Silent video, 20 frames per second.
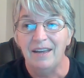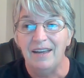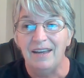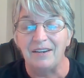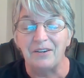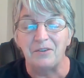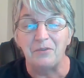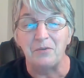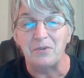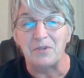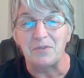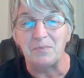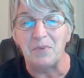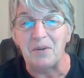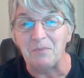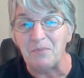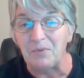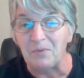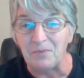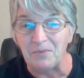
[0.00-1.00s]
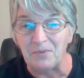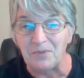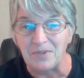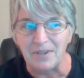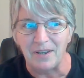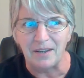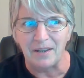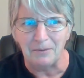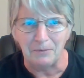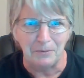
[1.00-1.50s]
And of course, people were
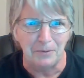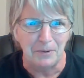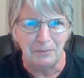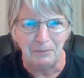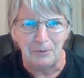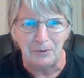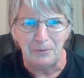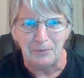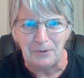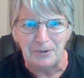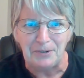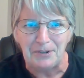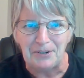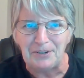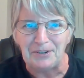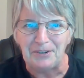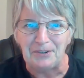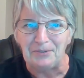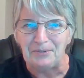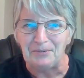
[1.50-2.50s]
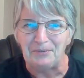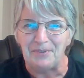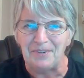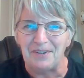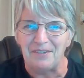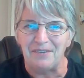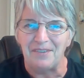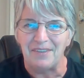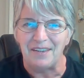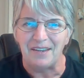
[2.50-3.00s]
saying, well, I wonder what she's doing with
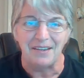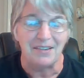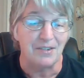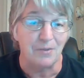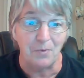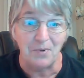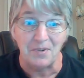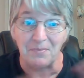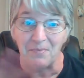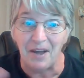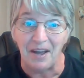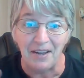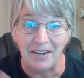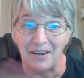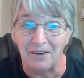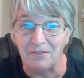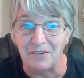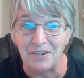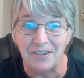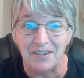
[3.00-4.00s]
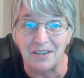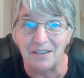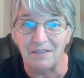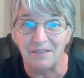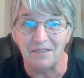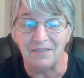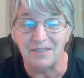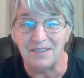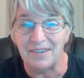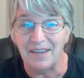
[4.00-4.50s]
everything because I was buying every
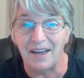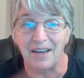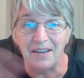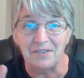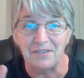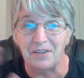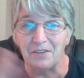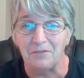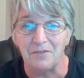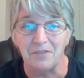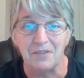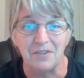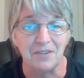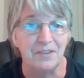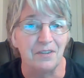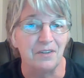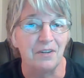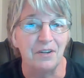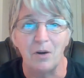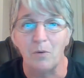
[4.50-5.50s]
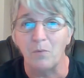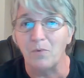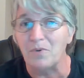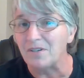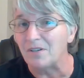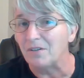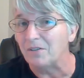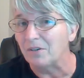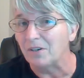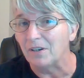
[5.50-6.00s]
size under the sun. I
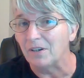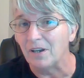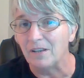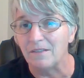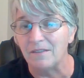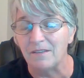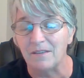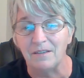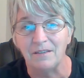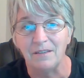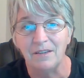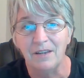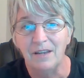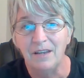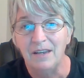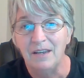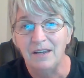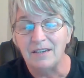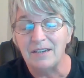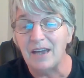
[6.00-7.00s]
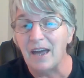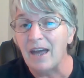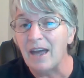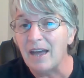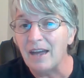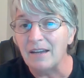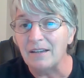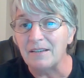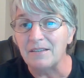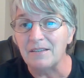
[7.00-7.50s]
wasn't looking at the
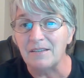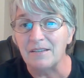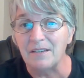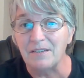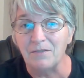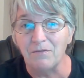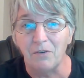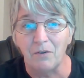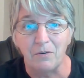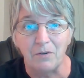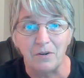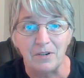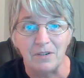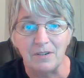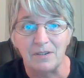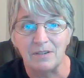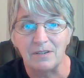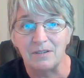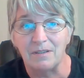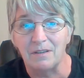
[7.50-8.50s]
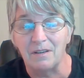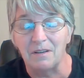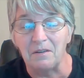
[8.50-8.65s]
tags as far as,